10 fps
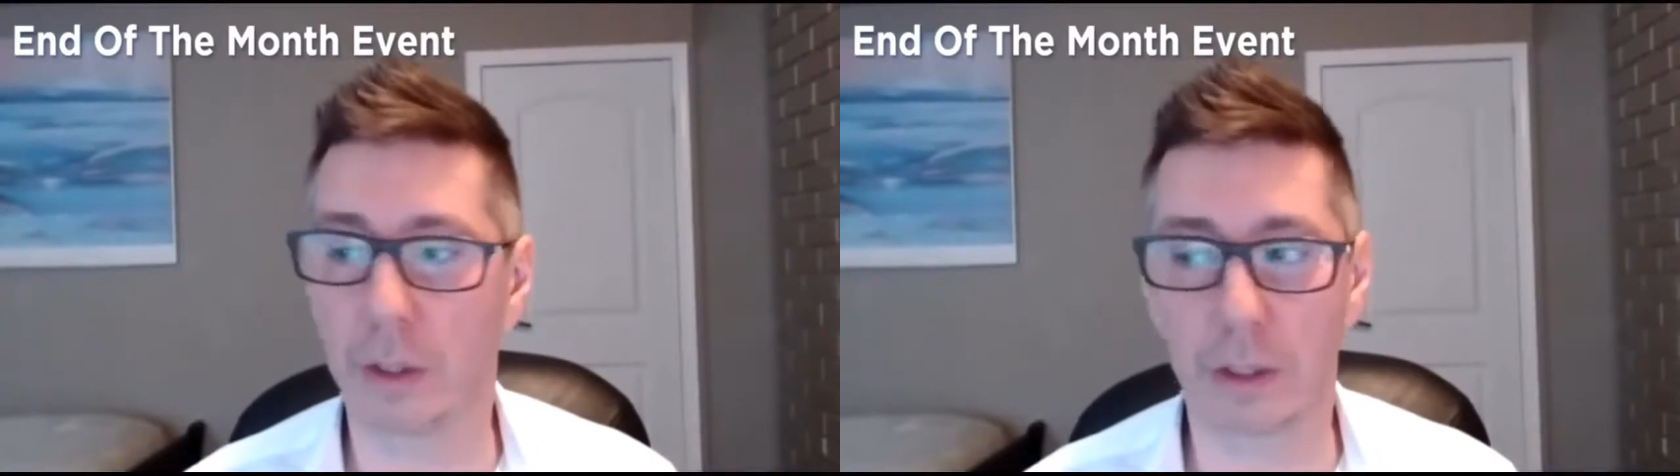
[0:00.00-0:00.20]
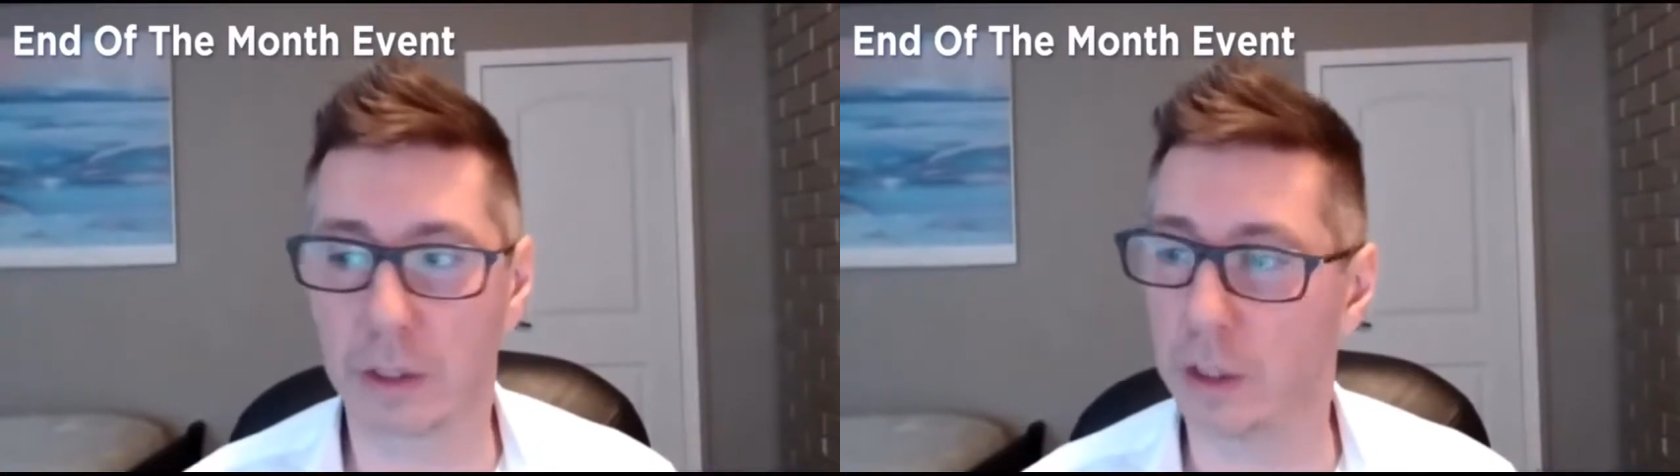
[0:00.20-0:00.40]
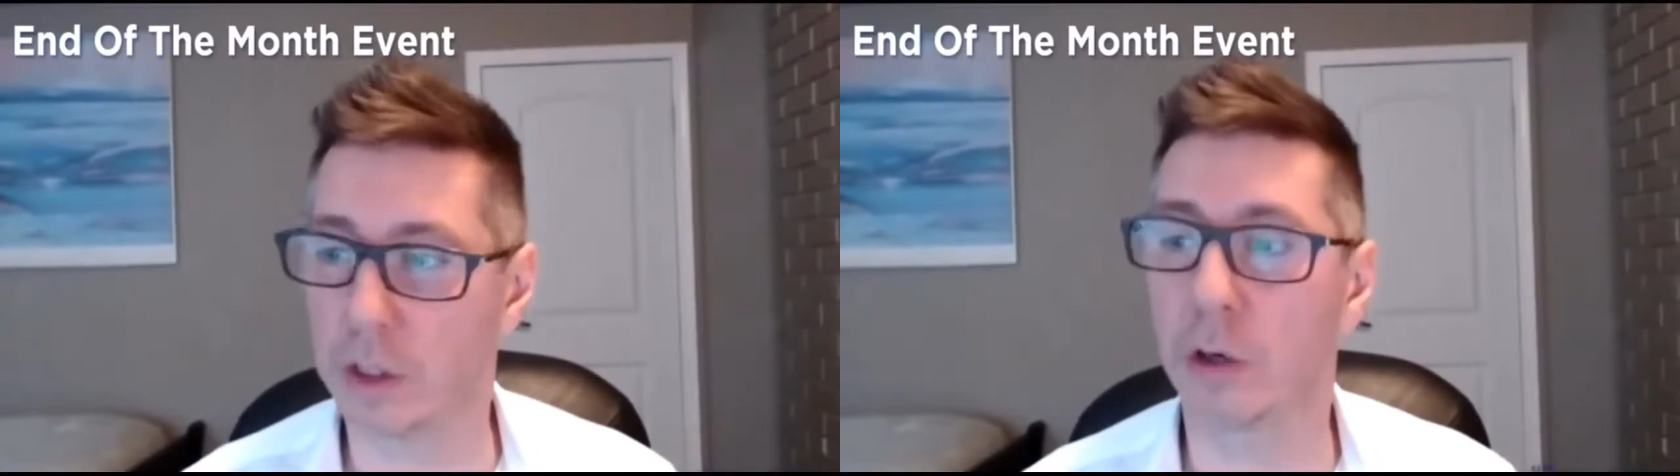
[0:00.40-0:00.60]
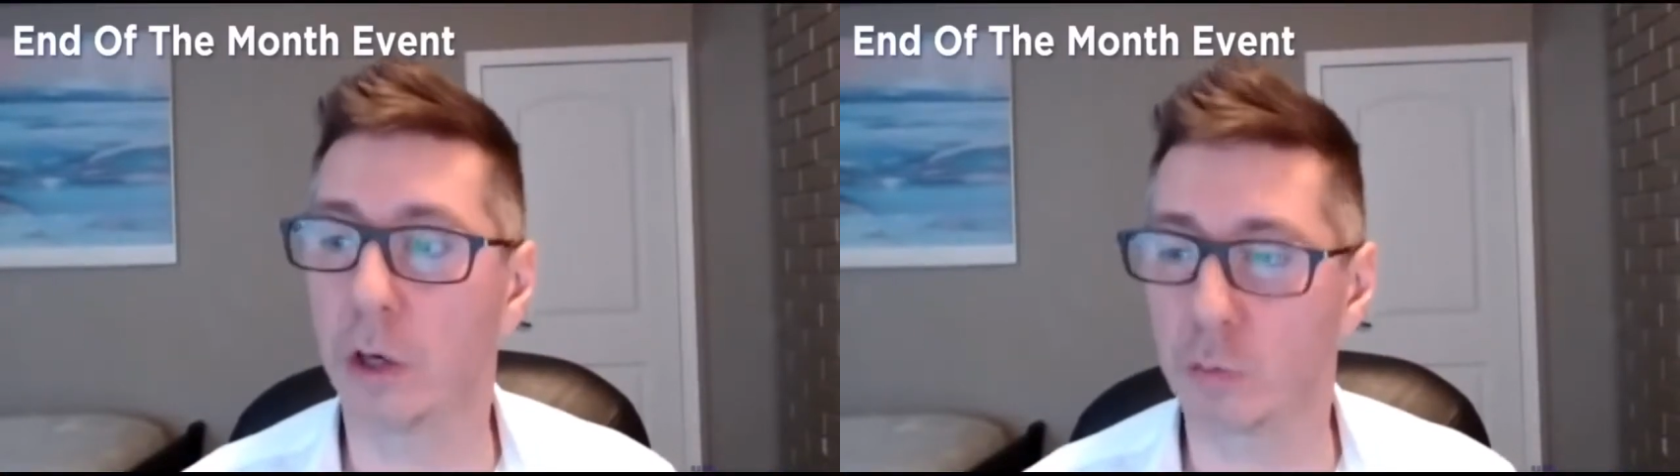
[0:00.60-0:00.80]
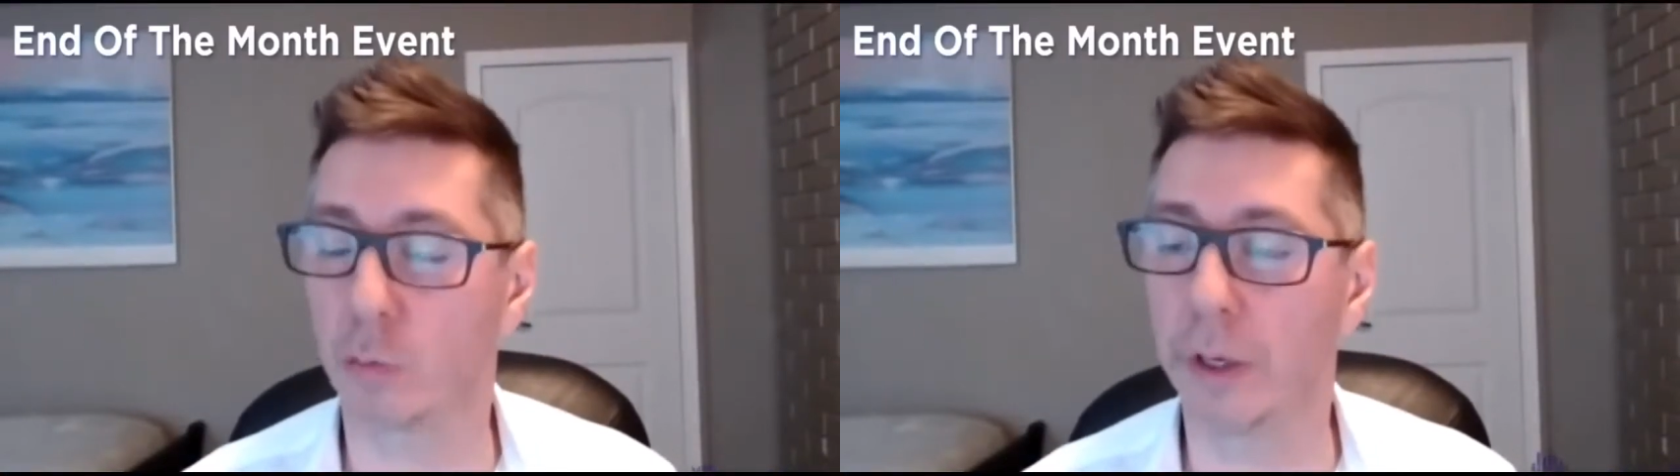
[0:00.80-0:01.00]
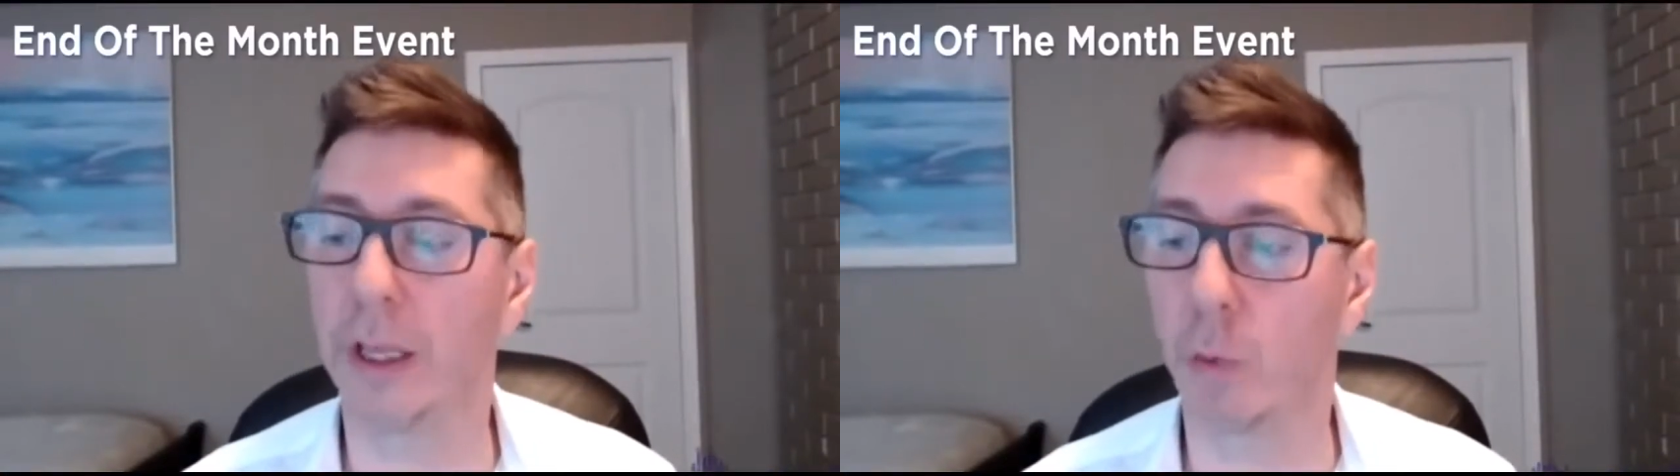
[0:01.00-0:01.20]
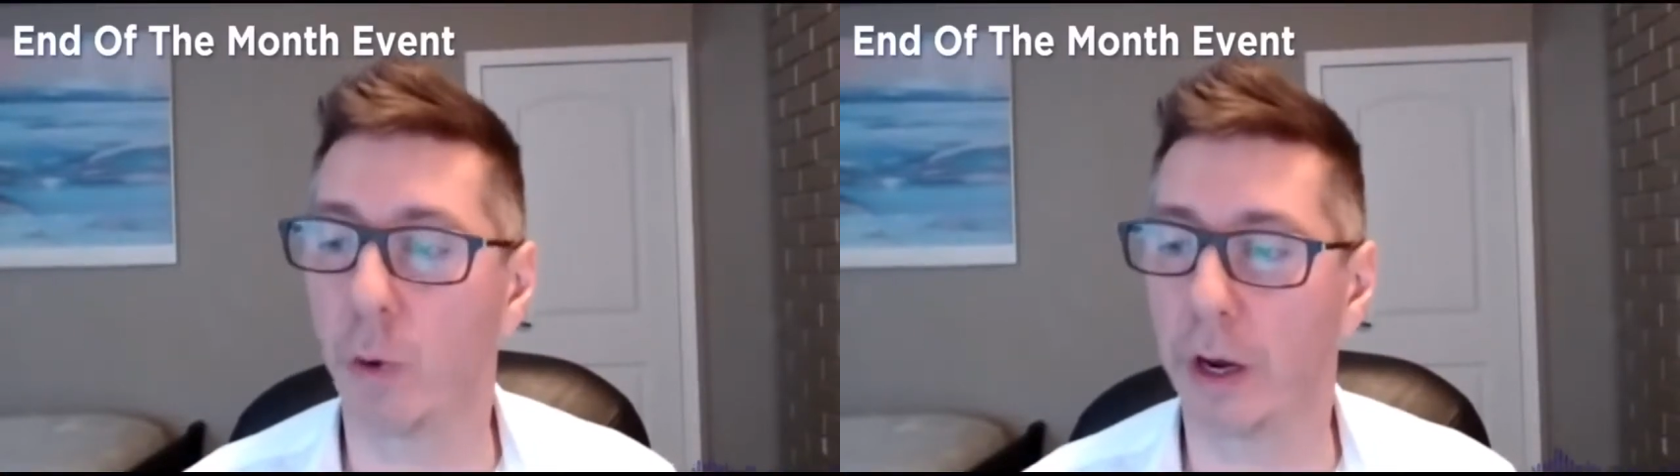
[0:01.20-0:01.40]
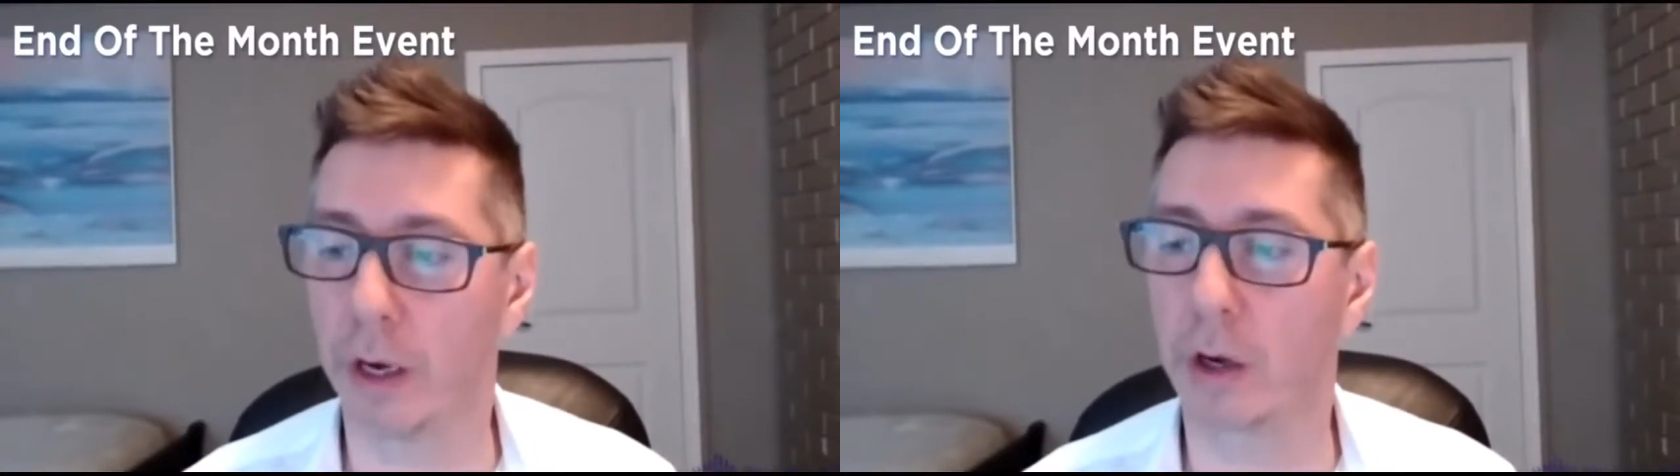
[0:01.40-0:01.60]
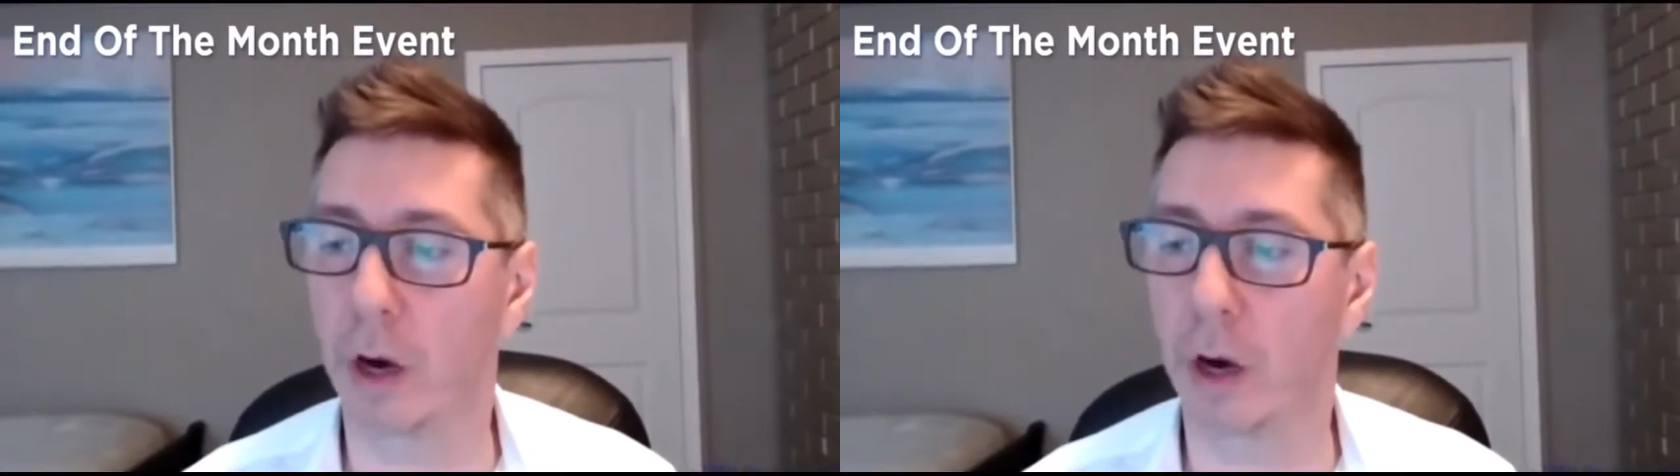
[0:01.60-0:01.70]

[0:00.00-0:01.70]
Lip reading: it's really quite an